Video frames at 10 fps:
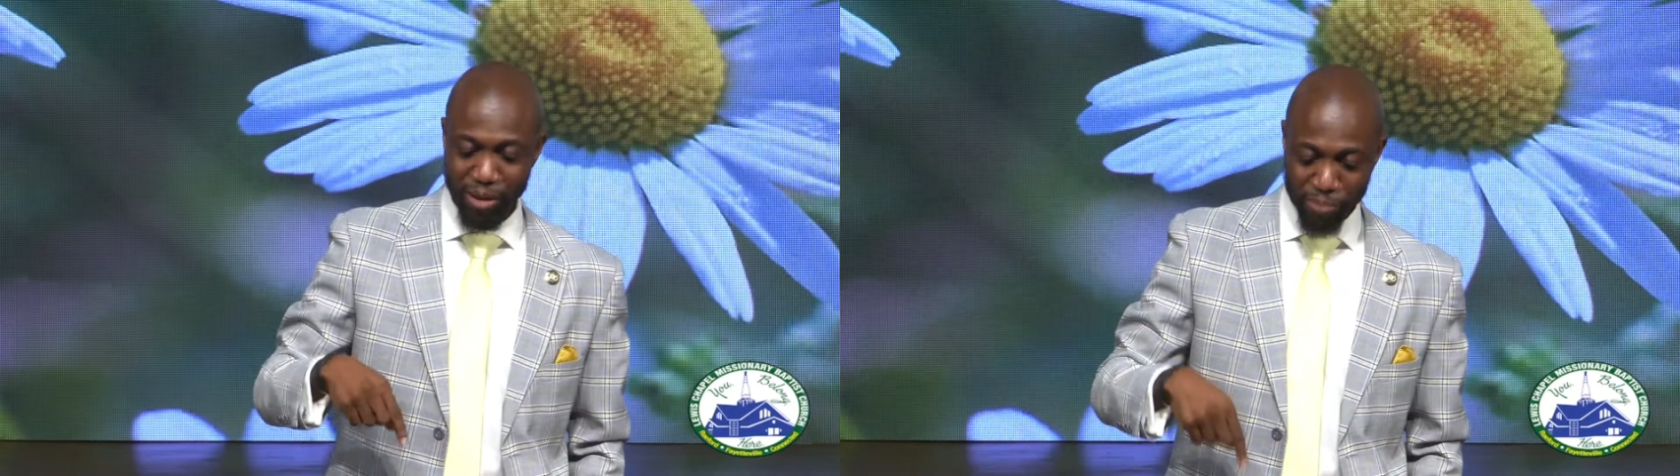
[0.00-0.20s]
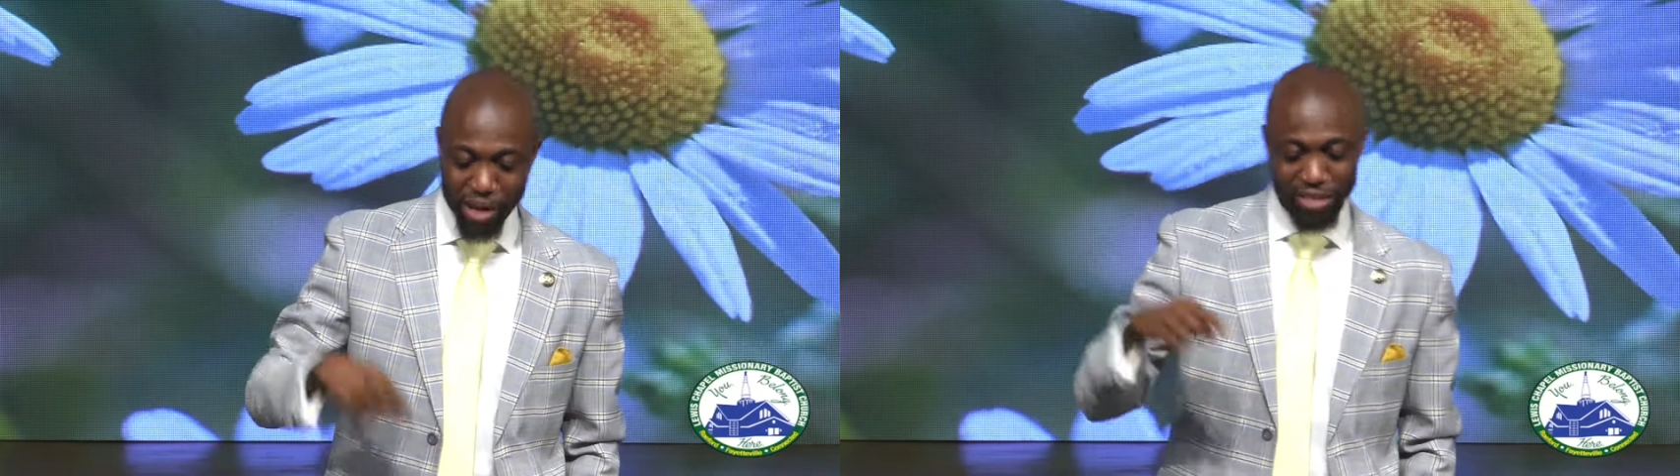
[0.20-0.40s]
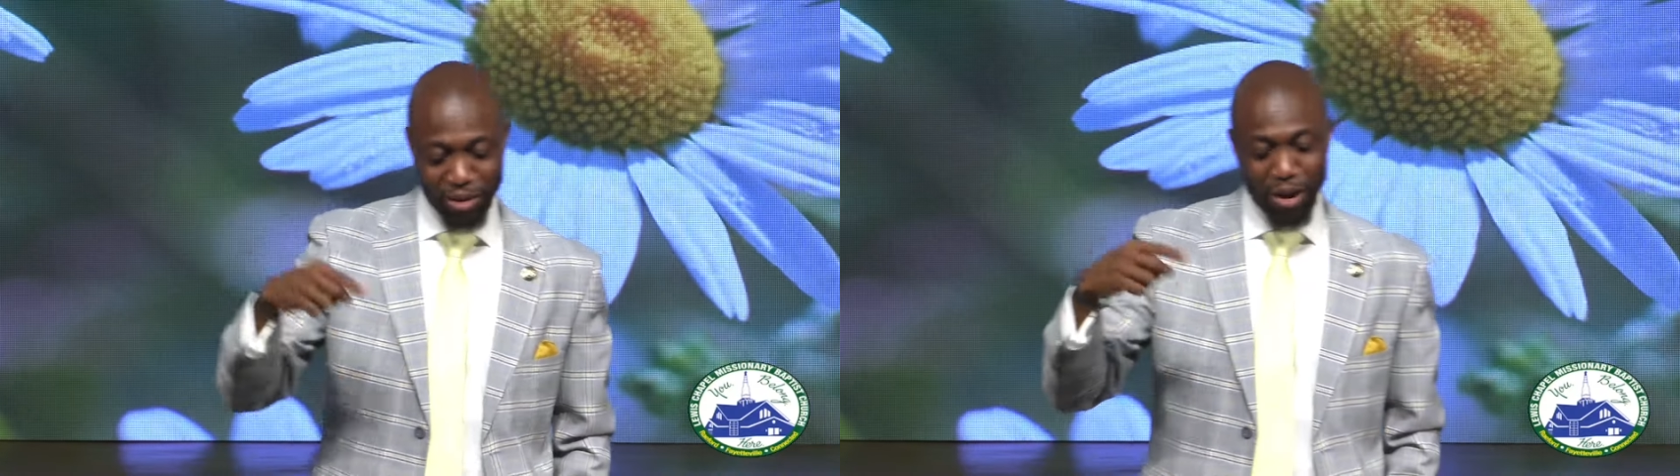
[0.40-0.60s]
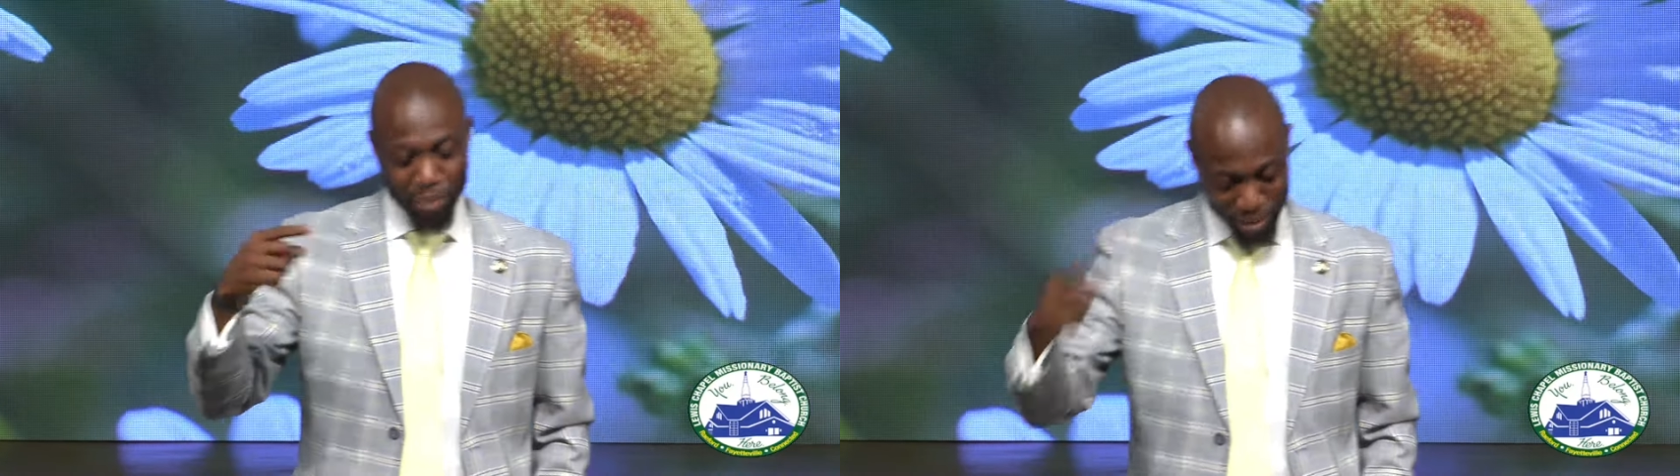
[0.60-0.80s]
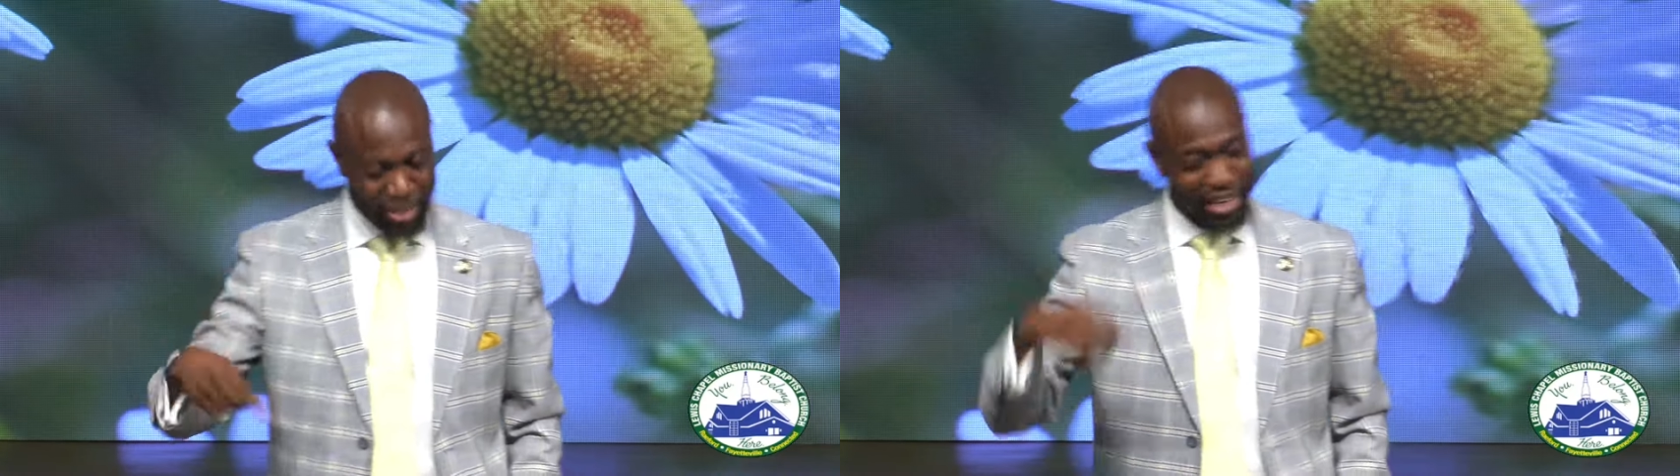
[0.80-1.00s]
but to
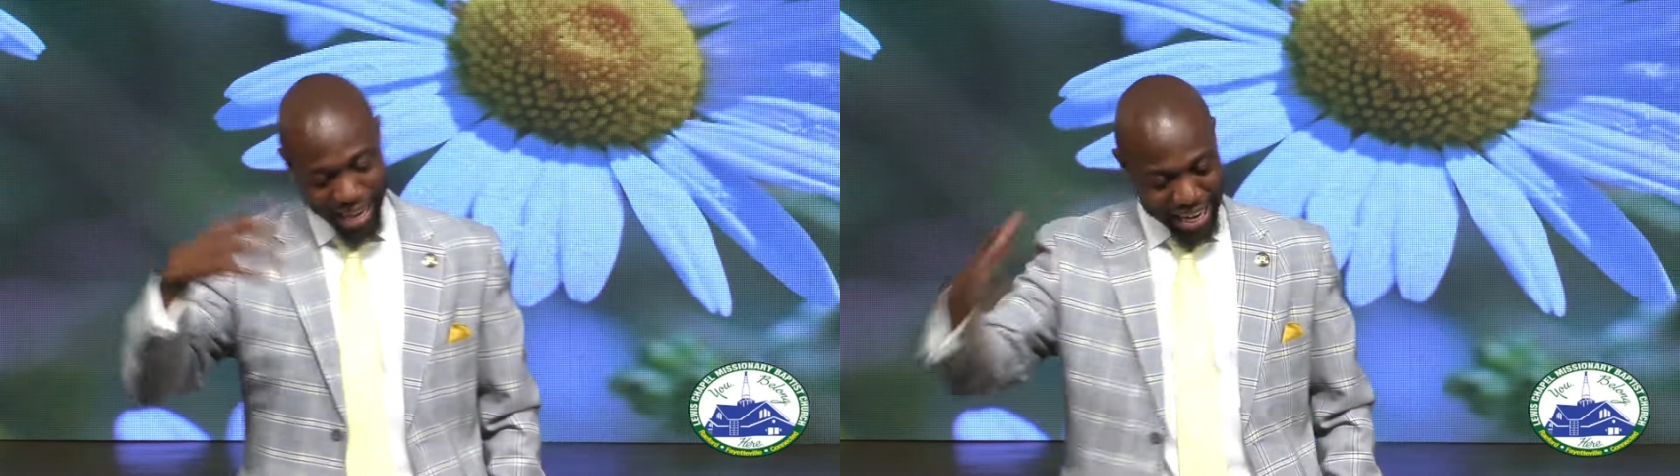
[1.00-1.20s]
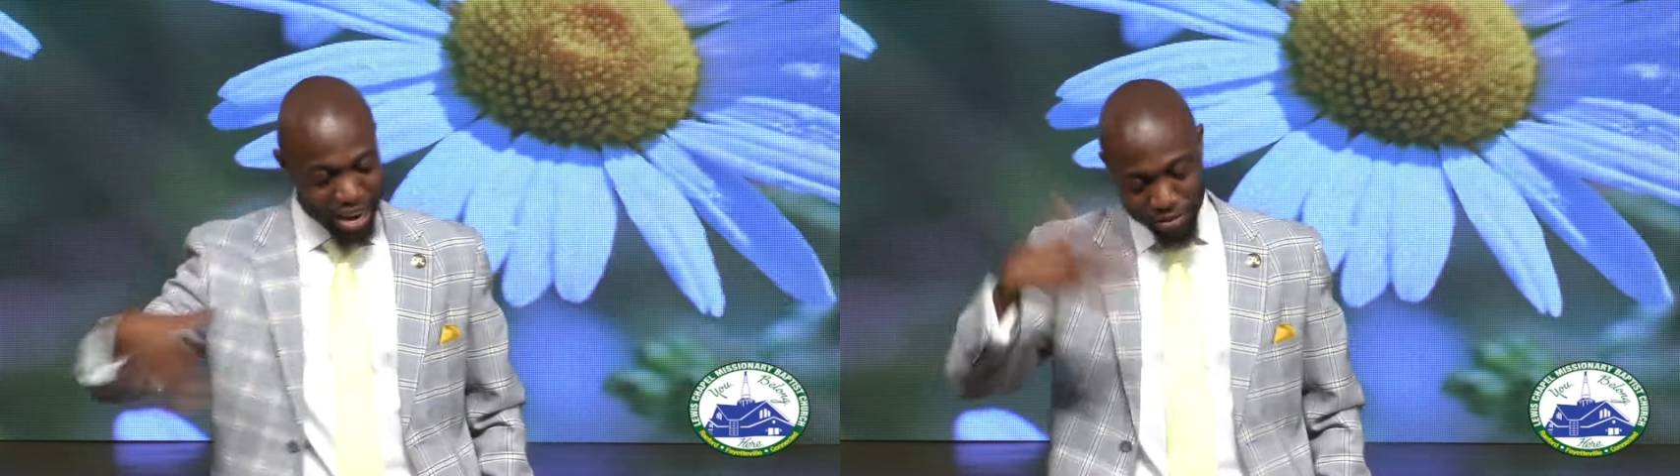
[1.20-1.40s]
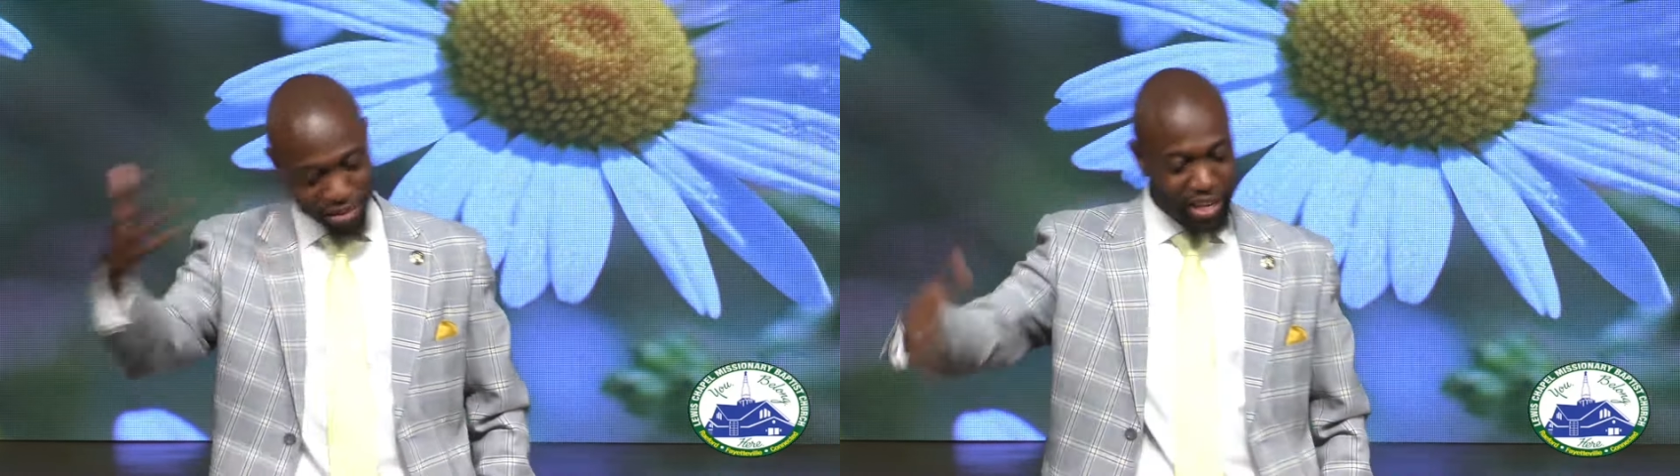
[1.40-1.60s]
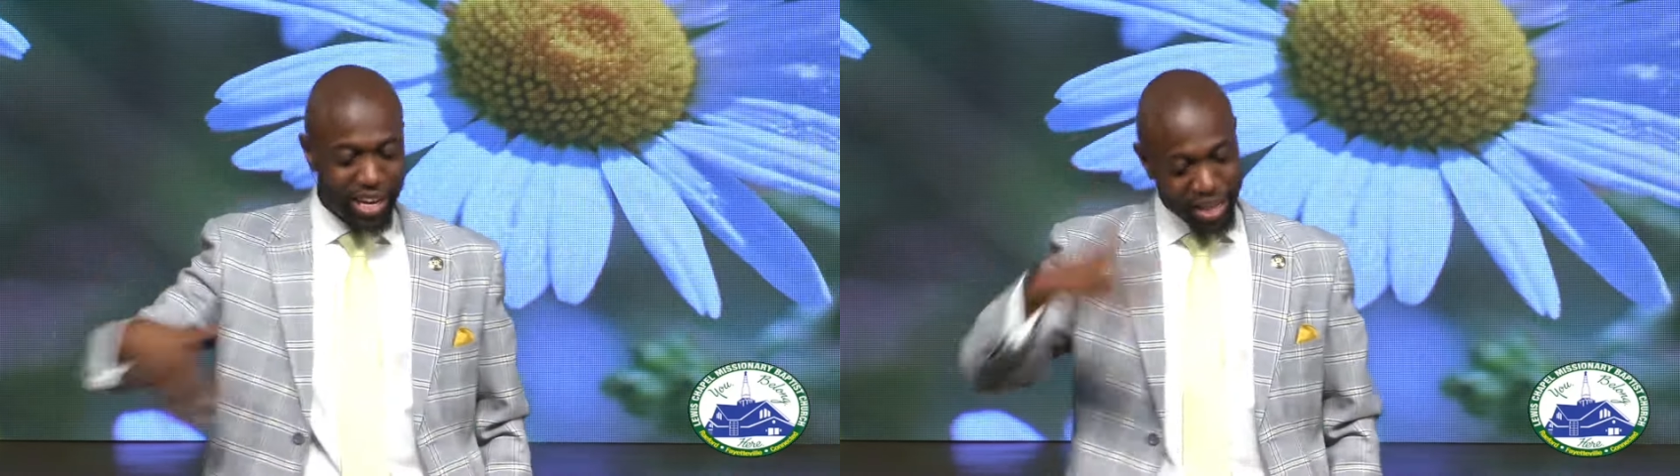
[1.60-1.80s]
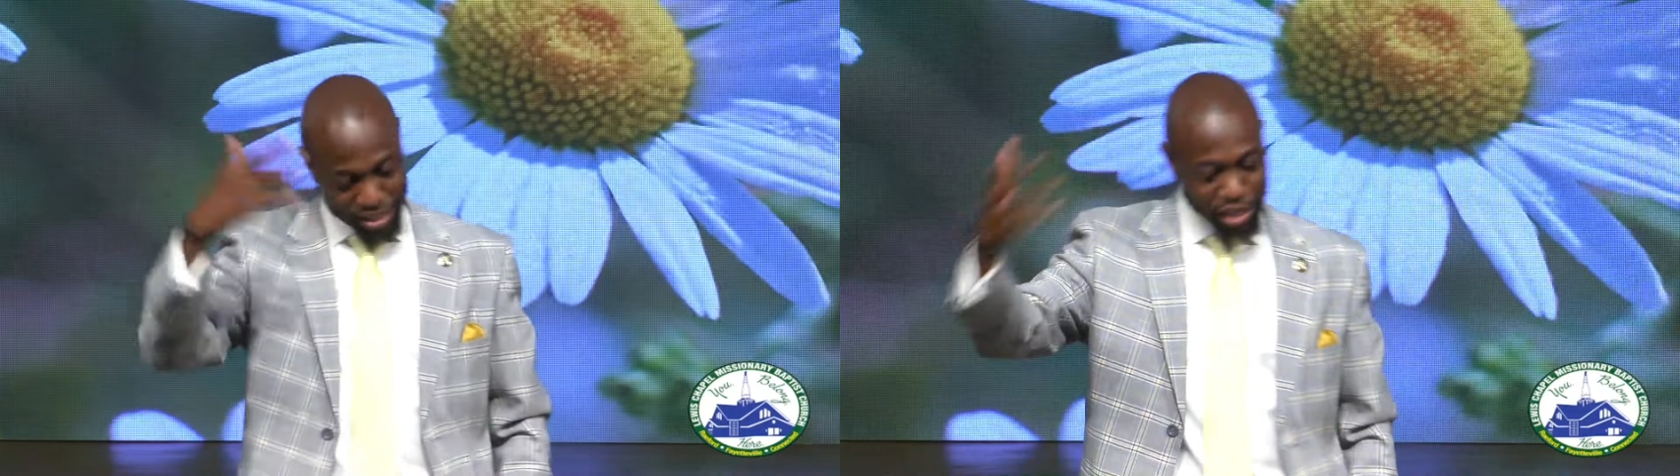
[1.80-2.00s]
pretend like
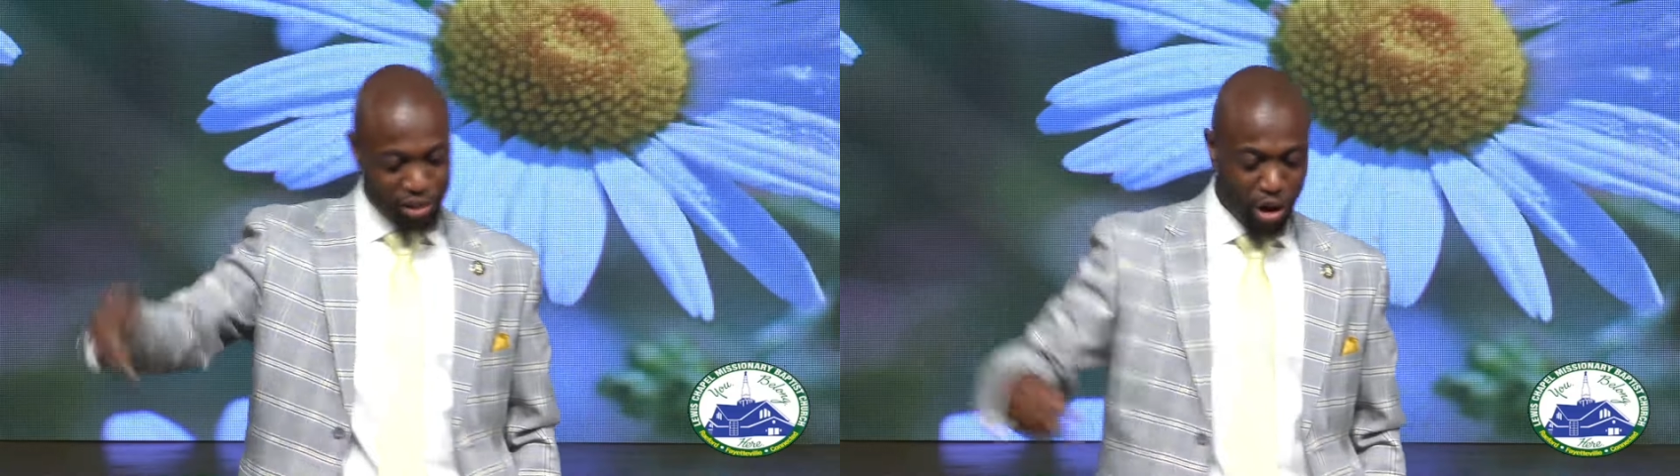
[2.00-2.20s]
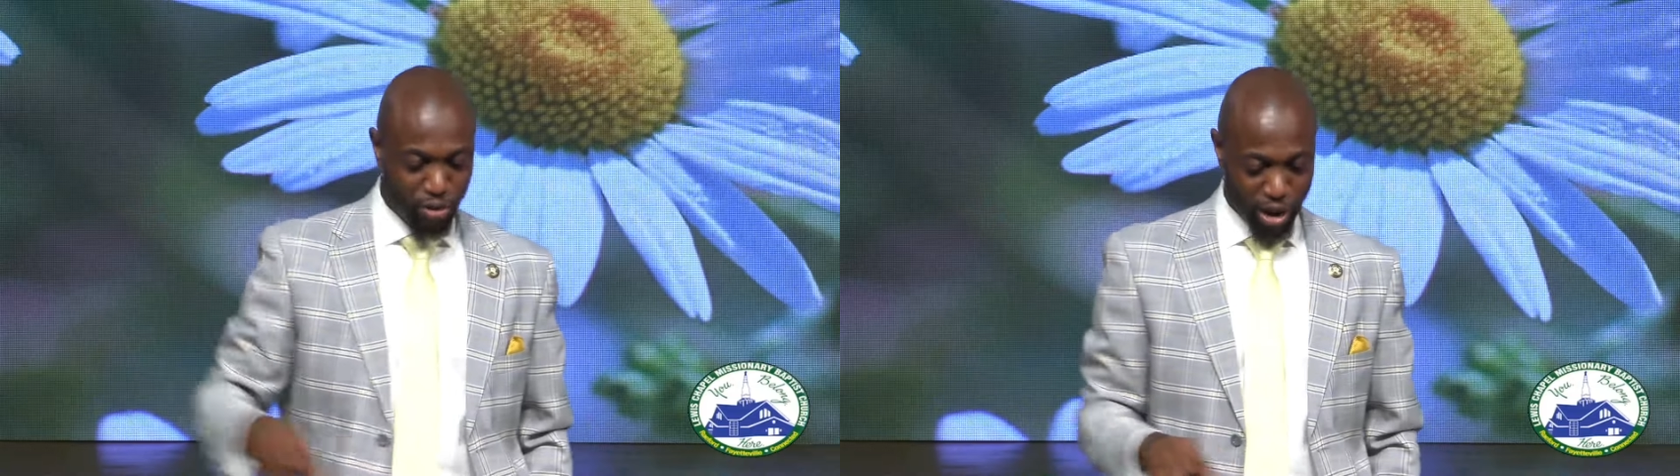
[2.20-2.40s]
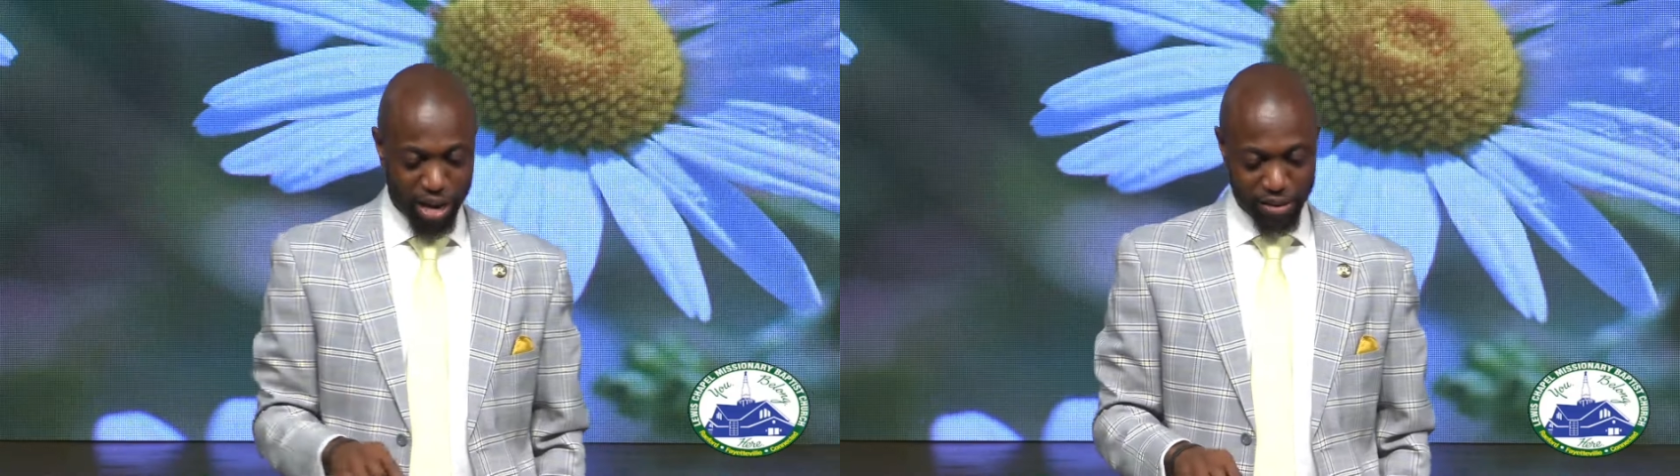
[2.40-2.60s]
everything is just all right.